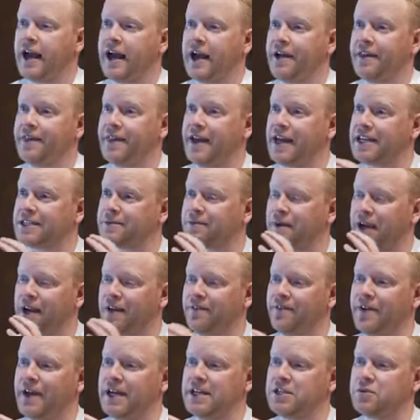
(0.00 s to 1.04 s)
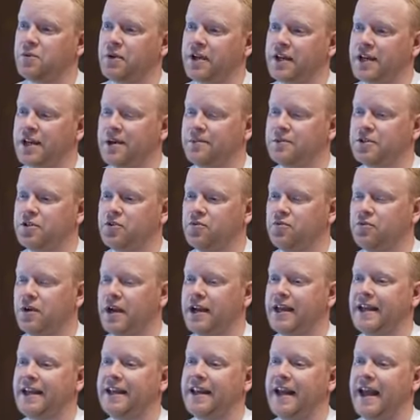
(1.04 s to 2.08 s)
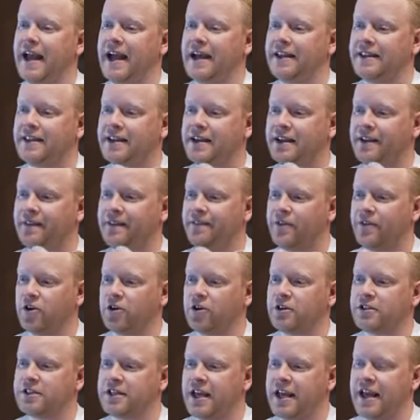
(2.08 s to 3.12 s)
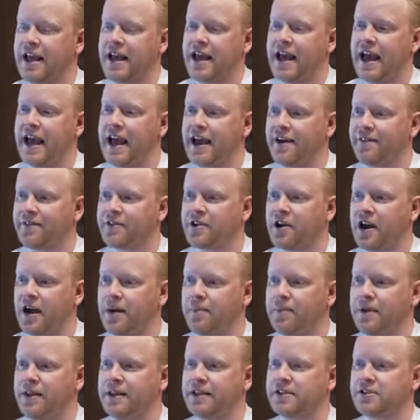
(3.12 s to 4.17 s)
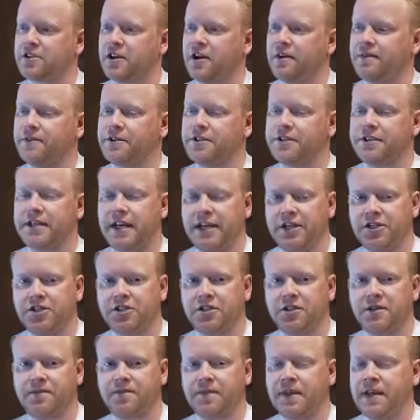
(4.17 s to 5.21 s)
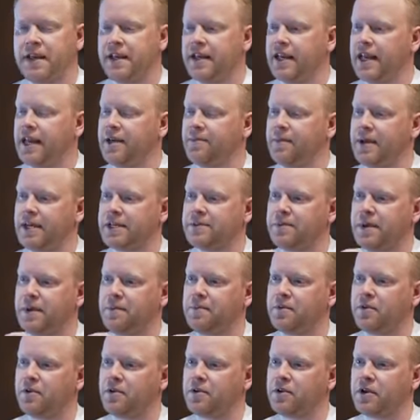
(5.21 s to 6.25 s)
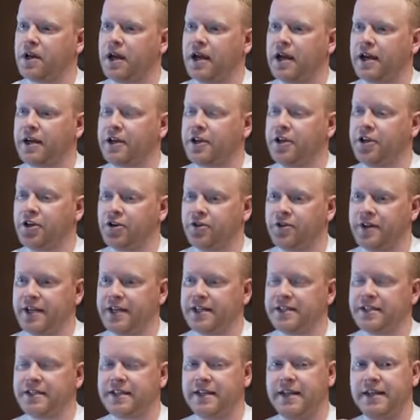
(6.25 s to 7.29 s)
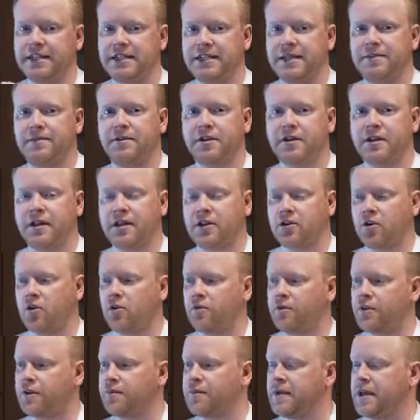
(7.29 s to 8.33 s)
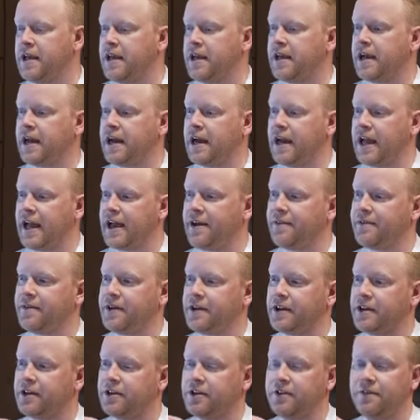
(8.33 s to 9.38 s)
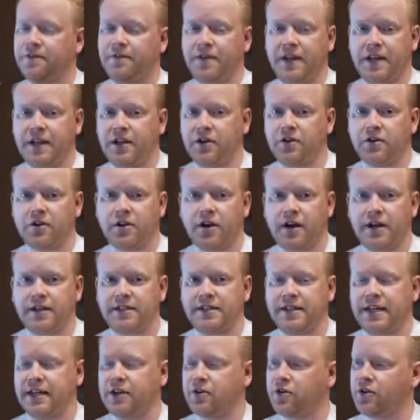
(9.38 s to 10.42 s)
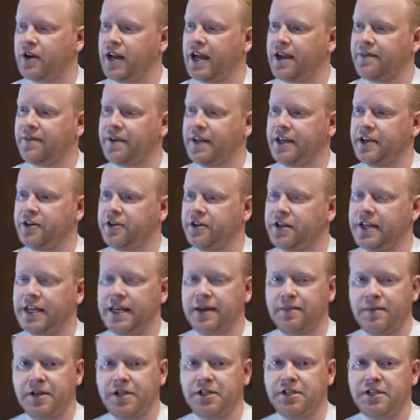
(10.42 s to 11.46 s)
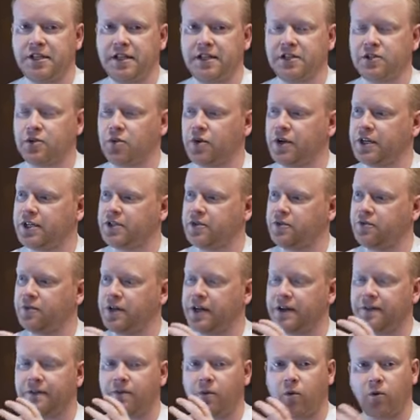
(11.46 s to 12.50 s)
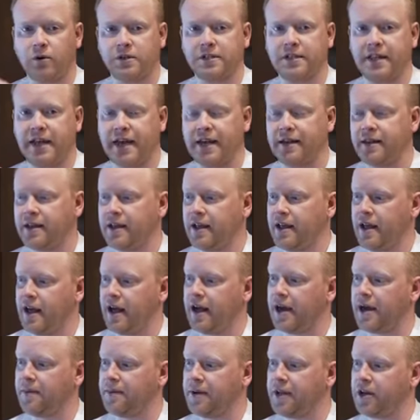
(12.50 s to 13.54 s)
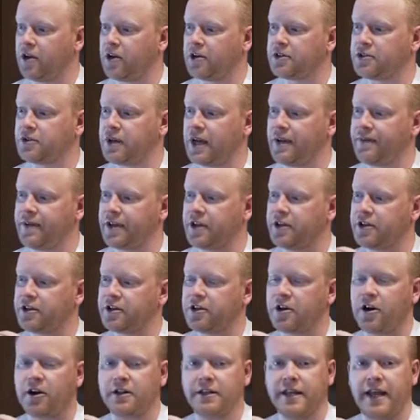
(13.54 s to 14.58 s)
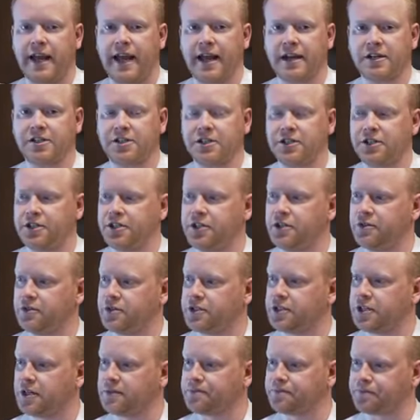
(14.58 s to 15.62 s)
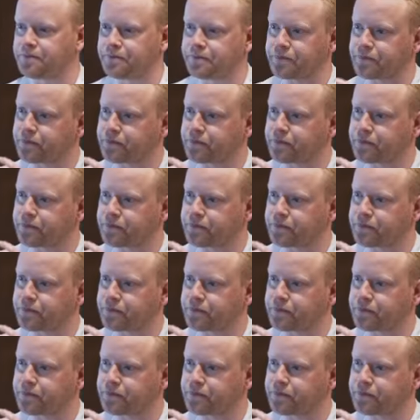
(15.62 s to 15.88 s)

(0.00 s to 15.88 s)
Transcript: that's my advice when it comes to writing an ad that converts. Have copy that's conversational and makes people curious and gets them to click over. Have a good video content or have a good image that is going to reinforce that. And also have a good call to action too. So